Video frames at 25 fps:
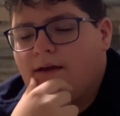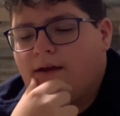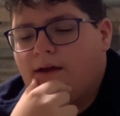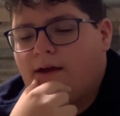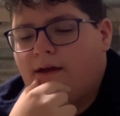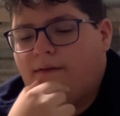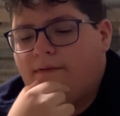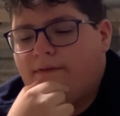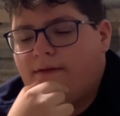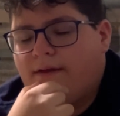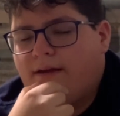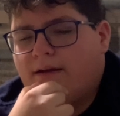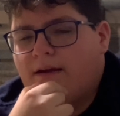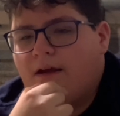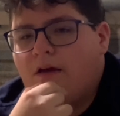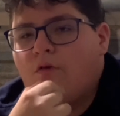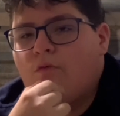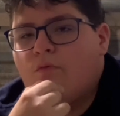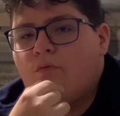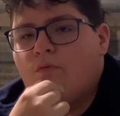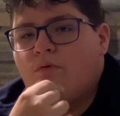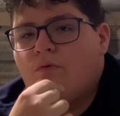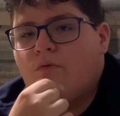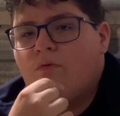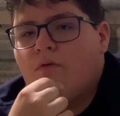And then I
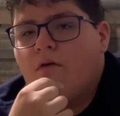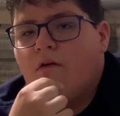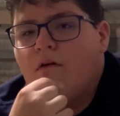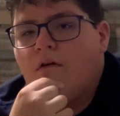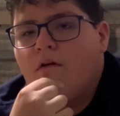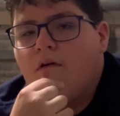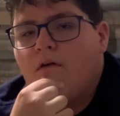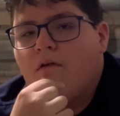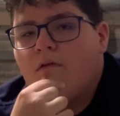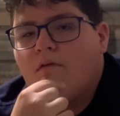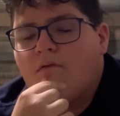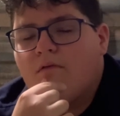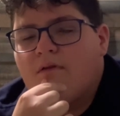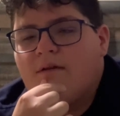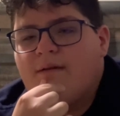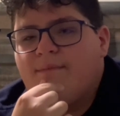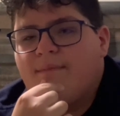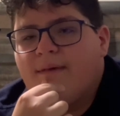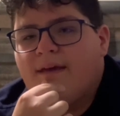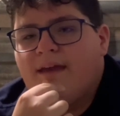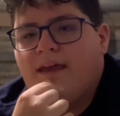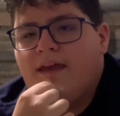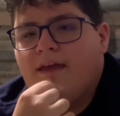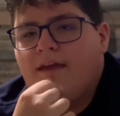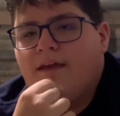will
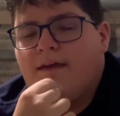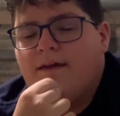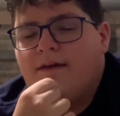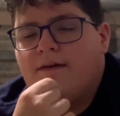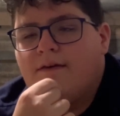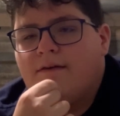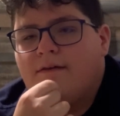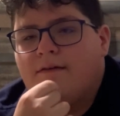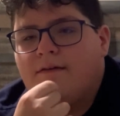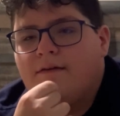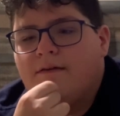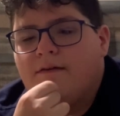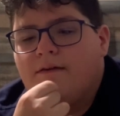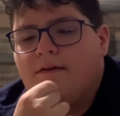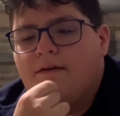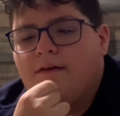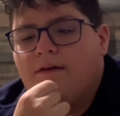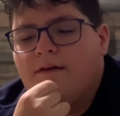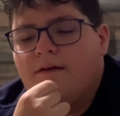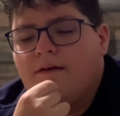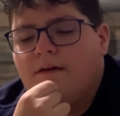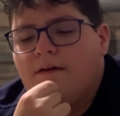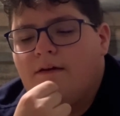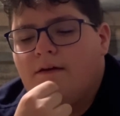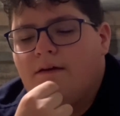remake
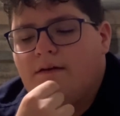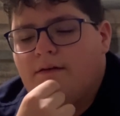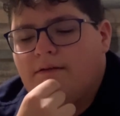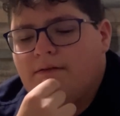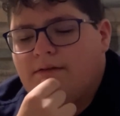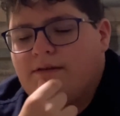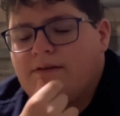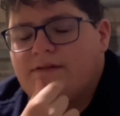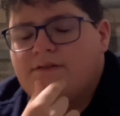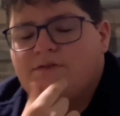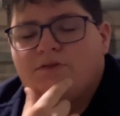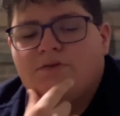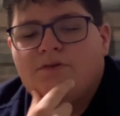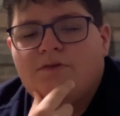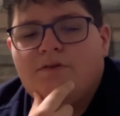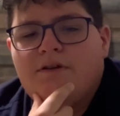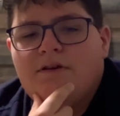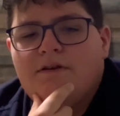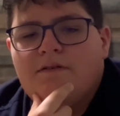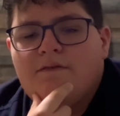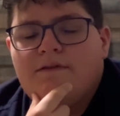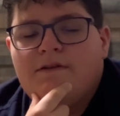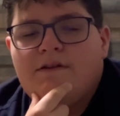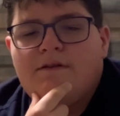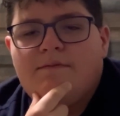the Soul
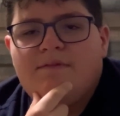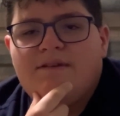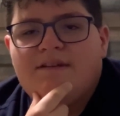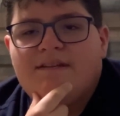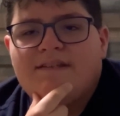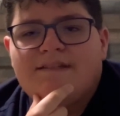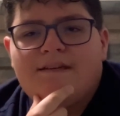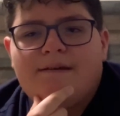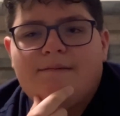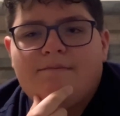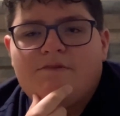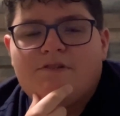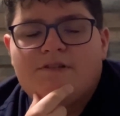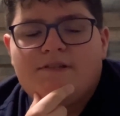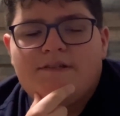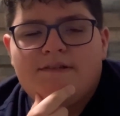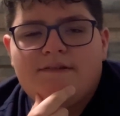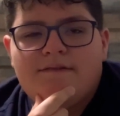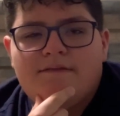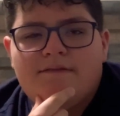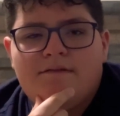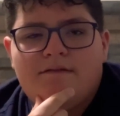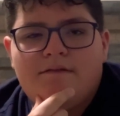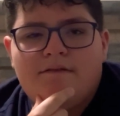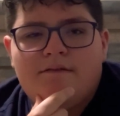Eater video because I'm just